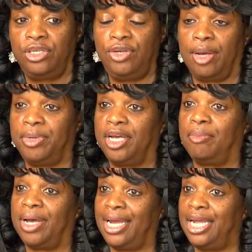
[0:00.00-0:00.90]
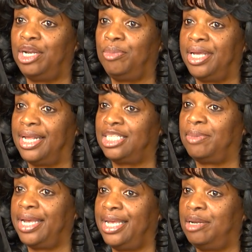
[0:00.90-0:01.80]
You have become my enemy, and as
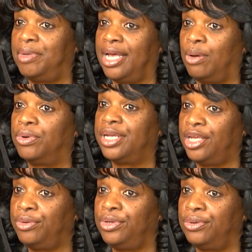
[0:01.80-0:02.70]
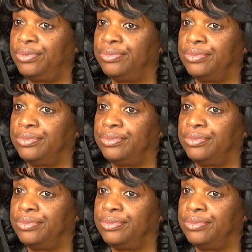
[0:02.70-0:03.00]
my enemy, I will kill you.